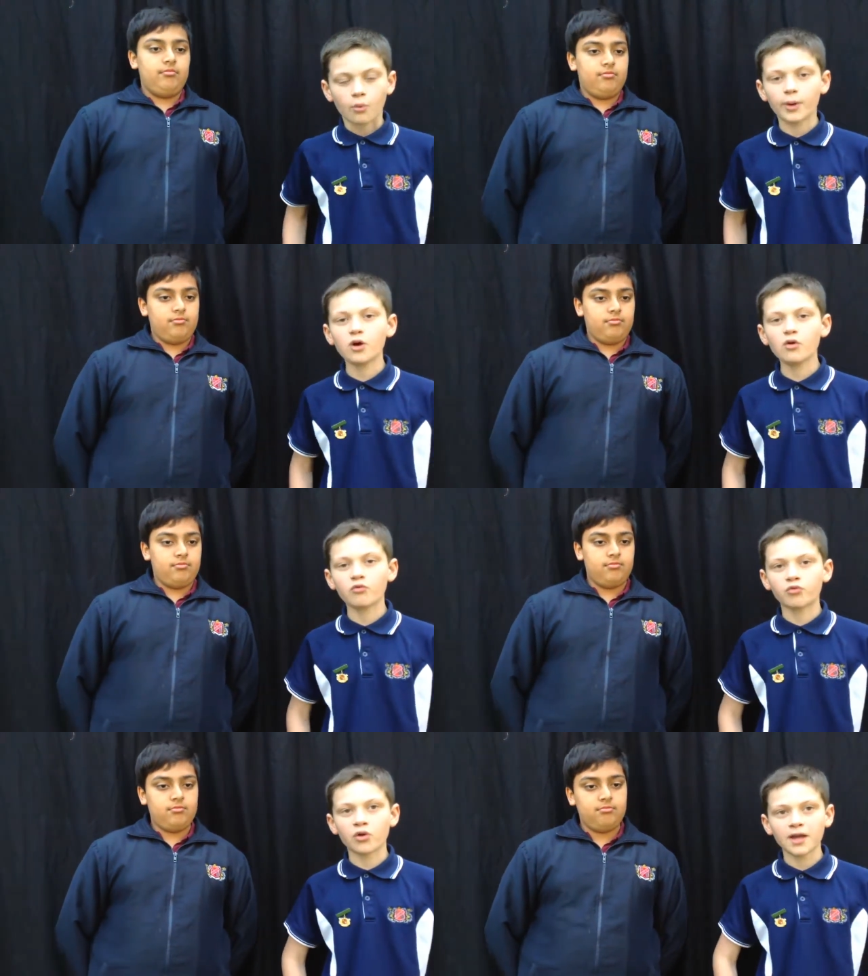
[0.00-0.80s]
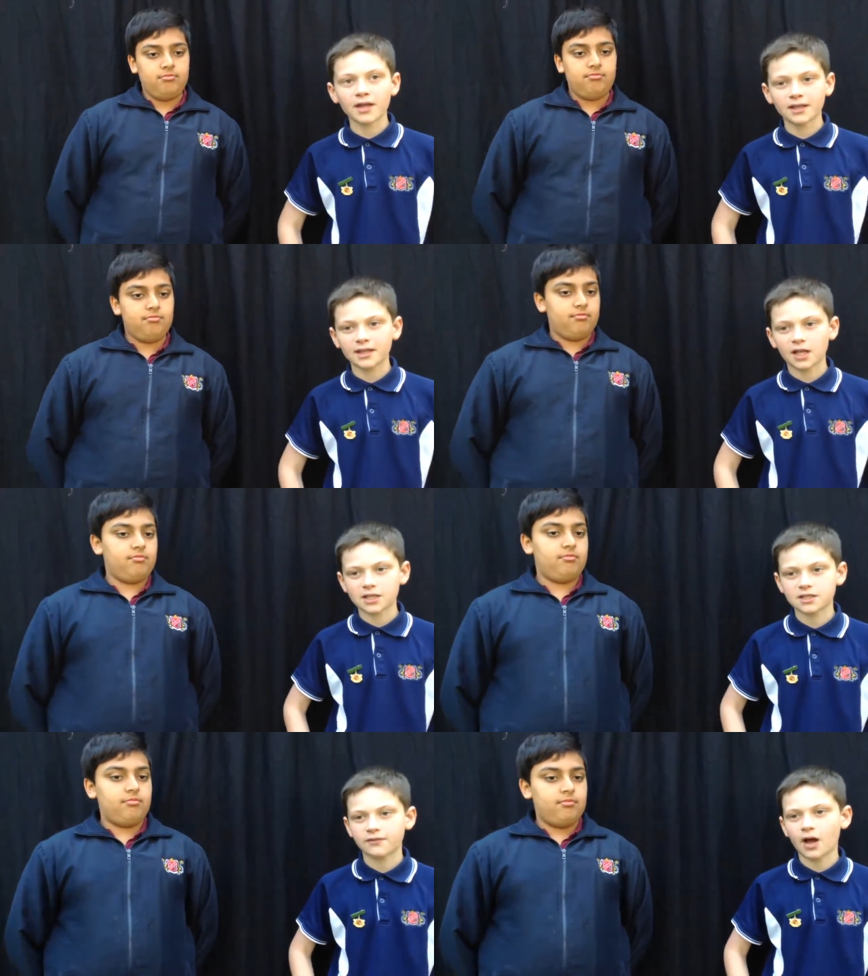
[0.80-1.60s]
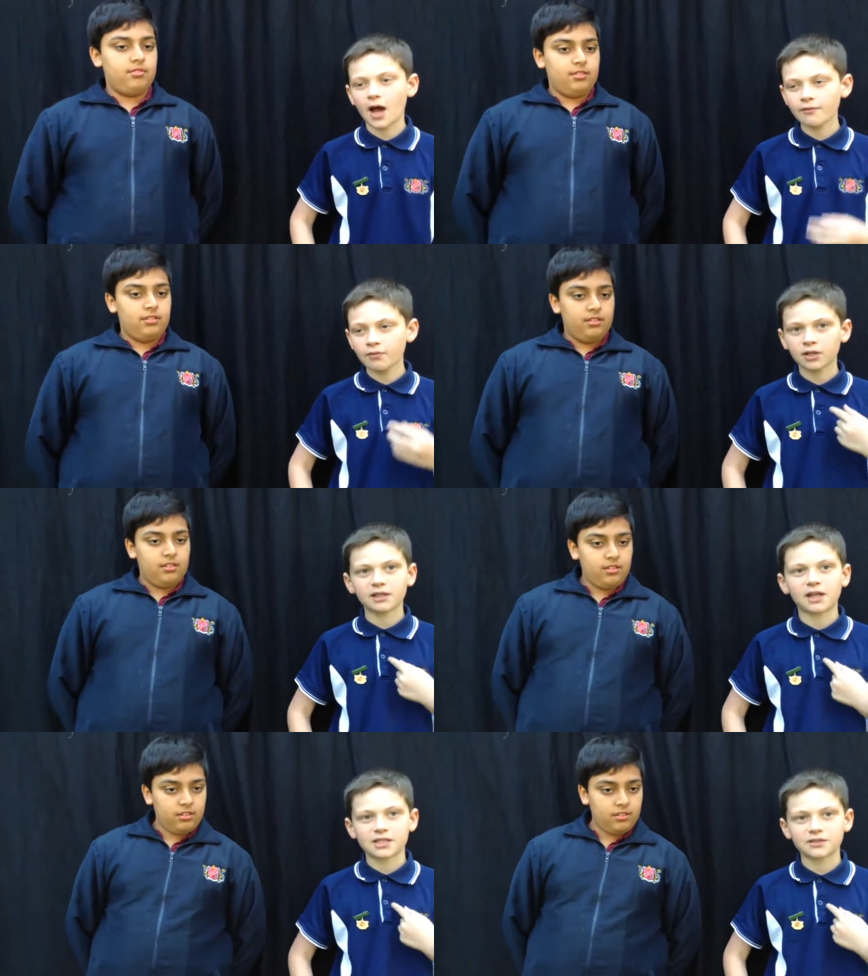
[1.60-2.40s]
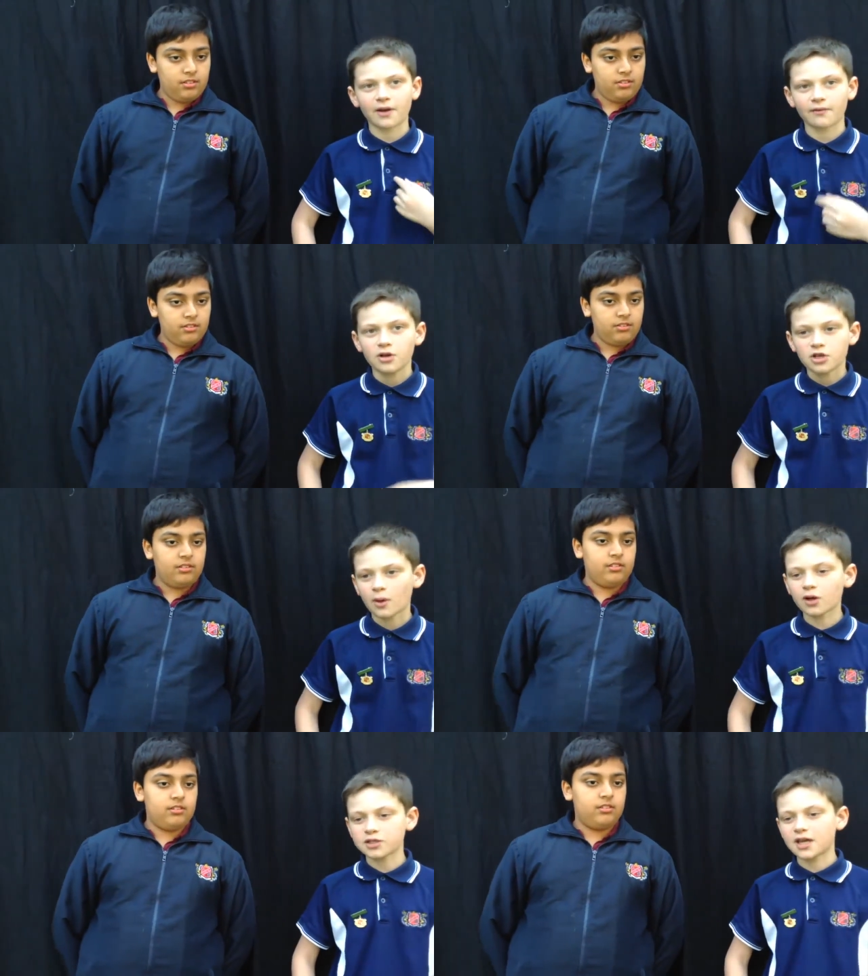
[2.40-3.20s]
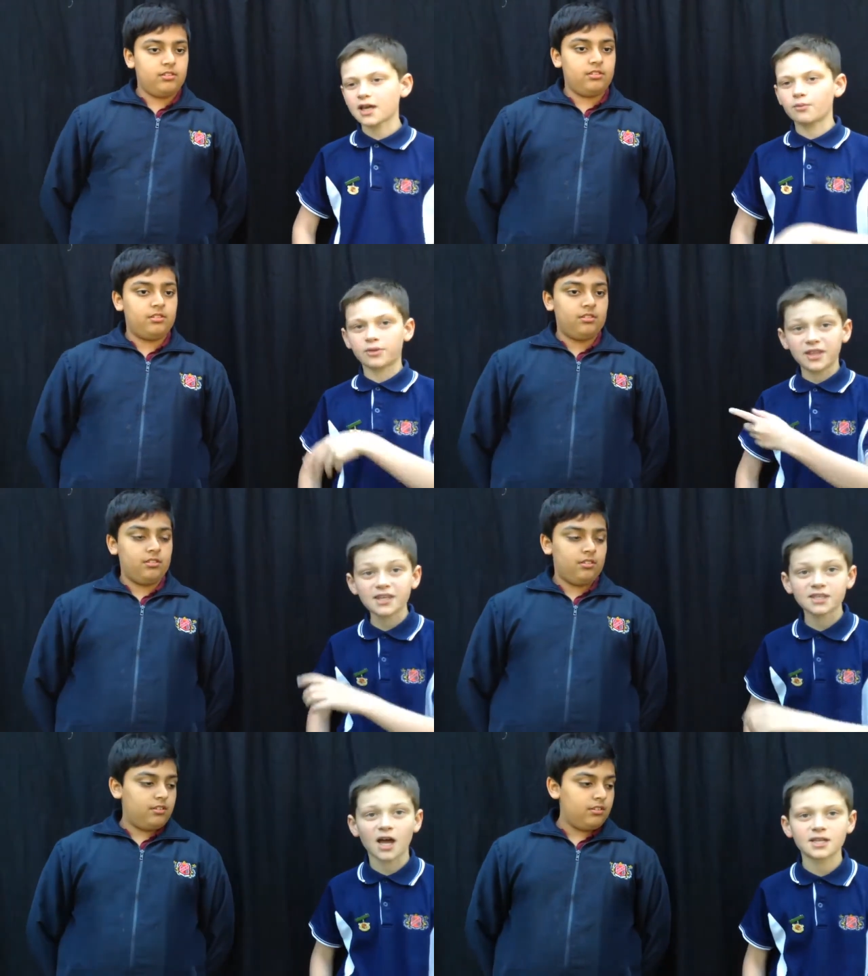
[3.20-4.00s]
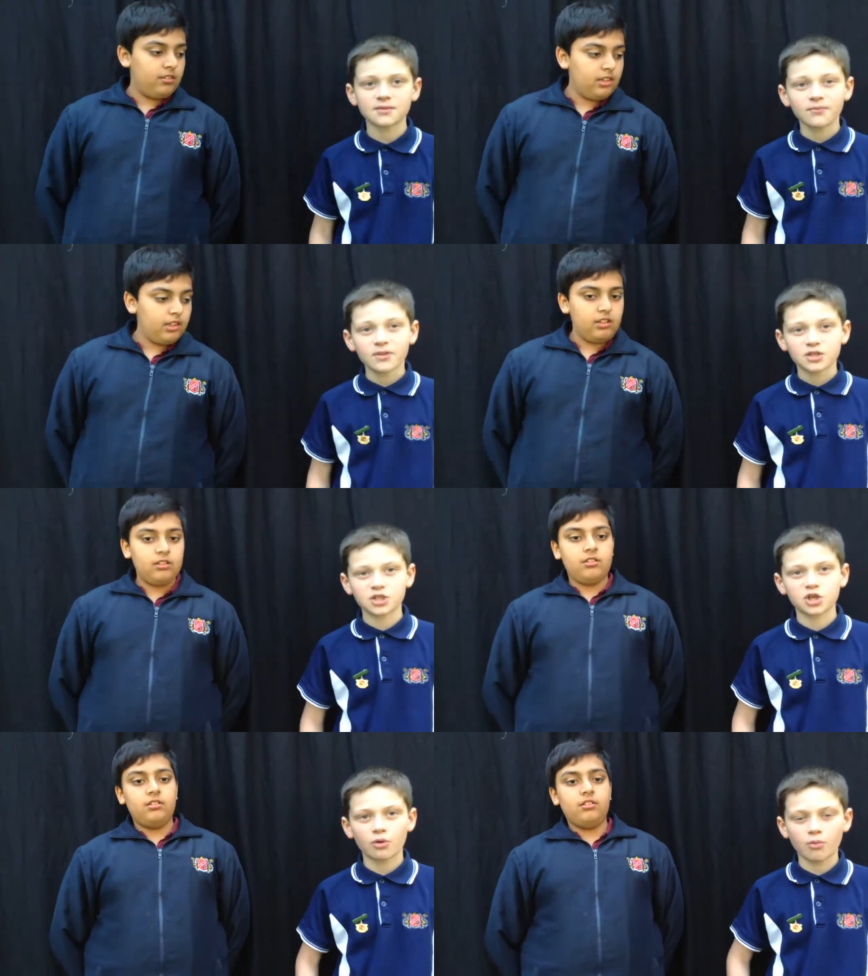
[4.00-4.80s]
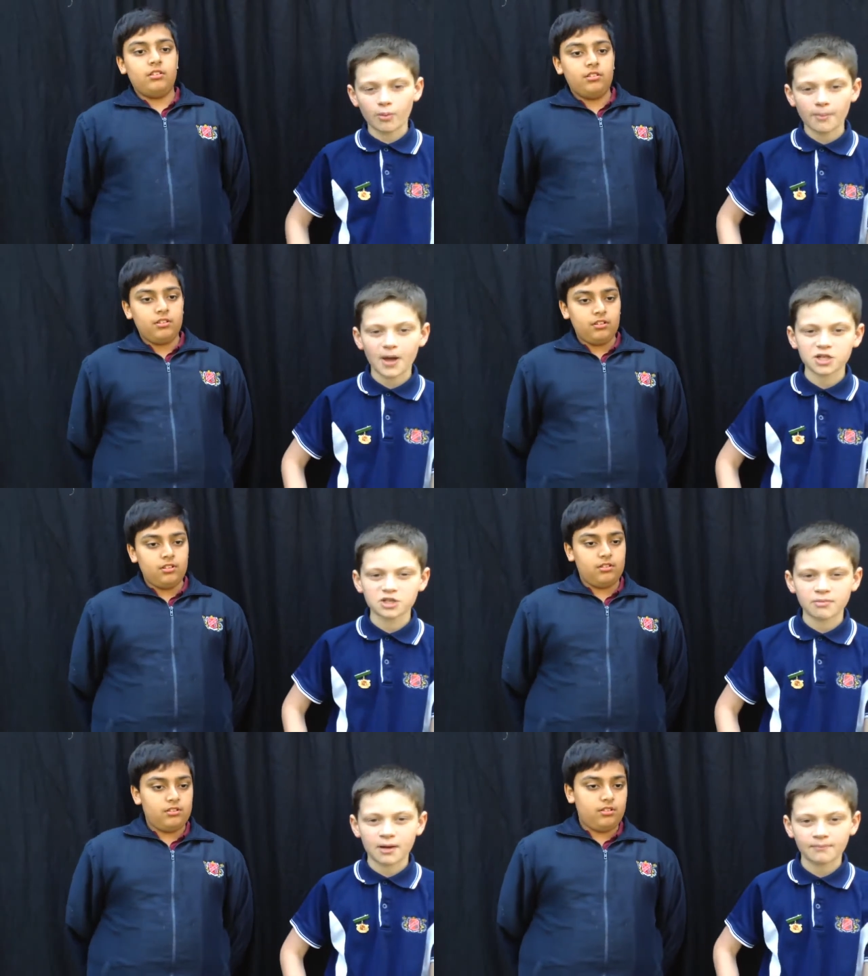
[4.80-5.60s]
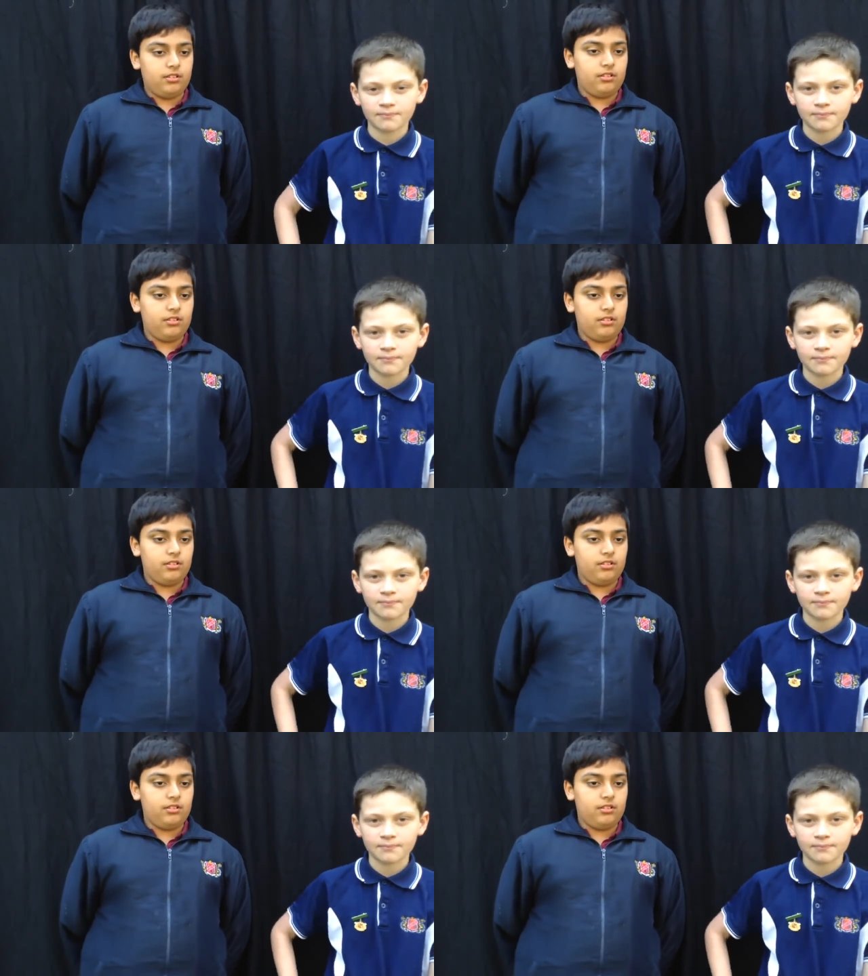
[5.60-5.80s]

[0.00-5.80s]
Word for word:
Speaker 1: We all really like some. I really like survival, so I got together with these guys to show what we are passionate about.